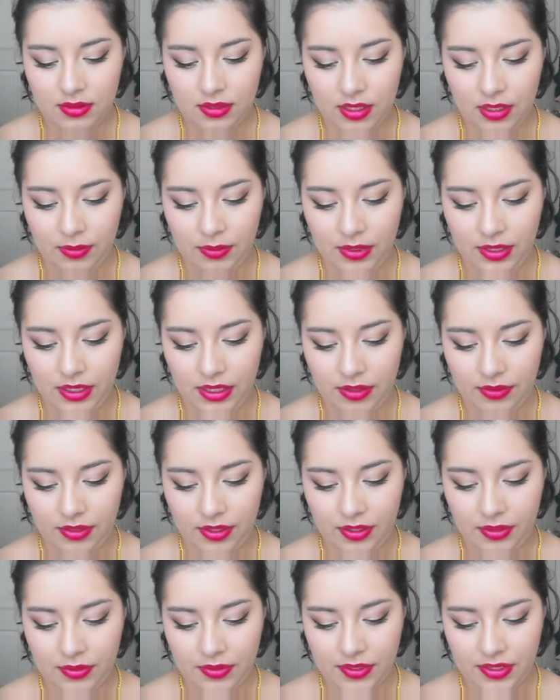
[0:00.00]
I would never
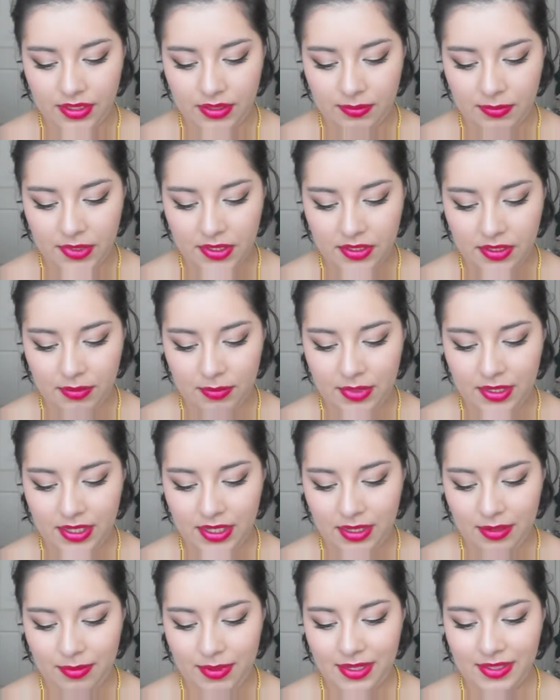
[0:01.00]
use this much on my
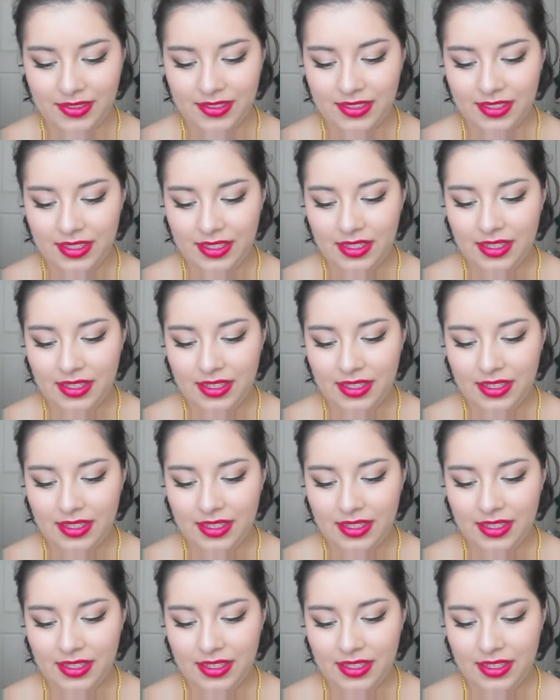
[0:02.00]
eyebrows.